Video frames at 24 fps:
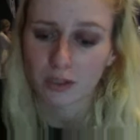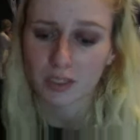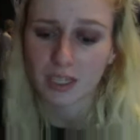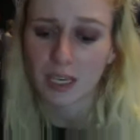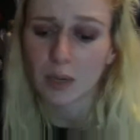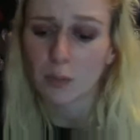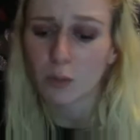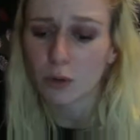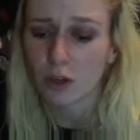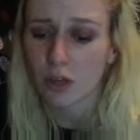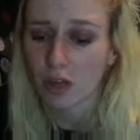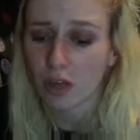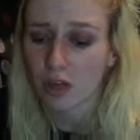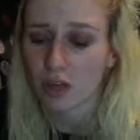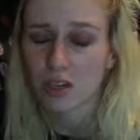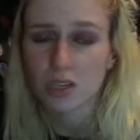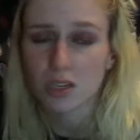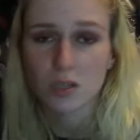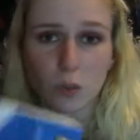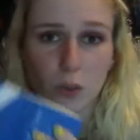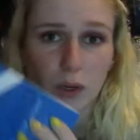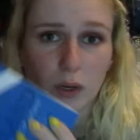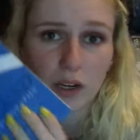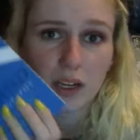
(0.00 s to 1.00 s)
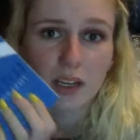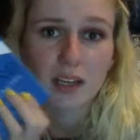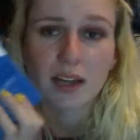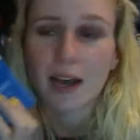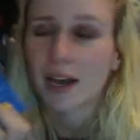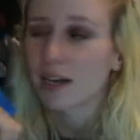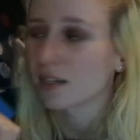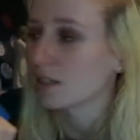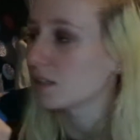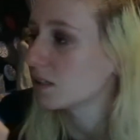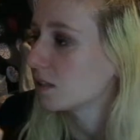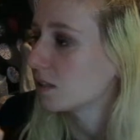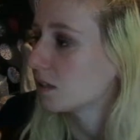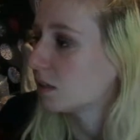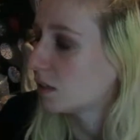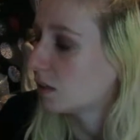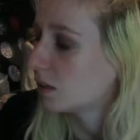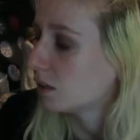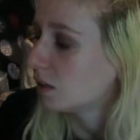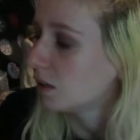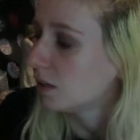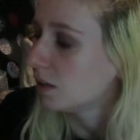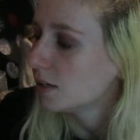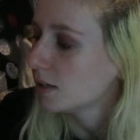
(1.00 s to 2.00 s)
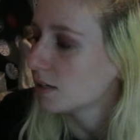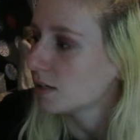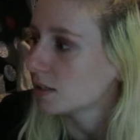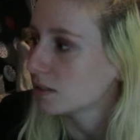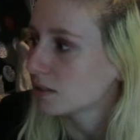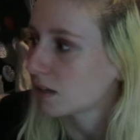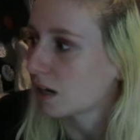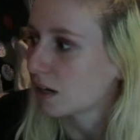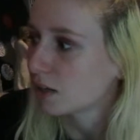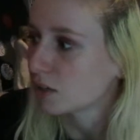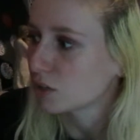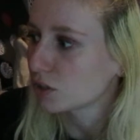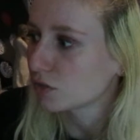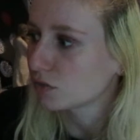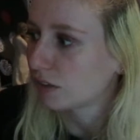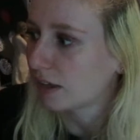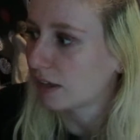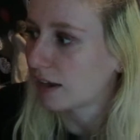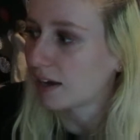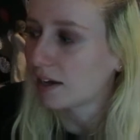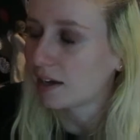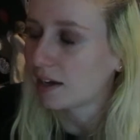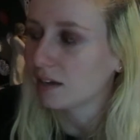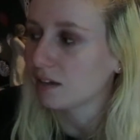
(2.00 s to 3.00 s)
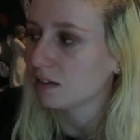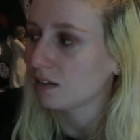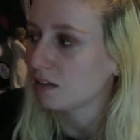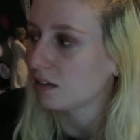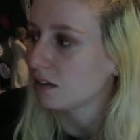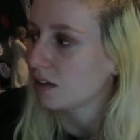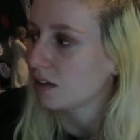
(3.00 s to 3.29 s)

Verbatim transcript: Same with this one, it has the Scottish flag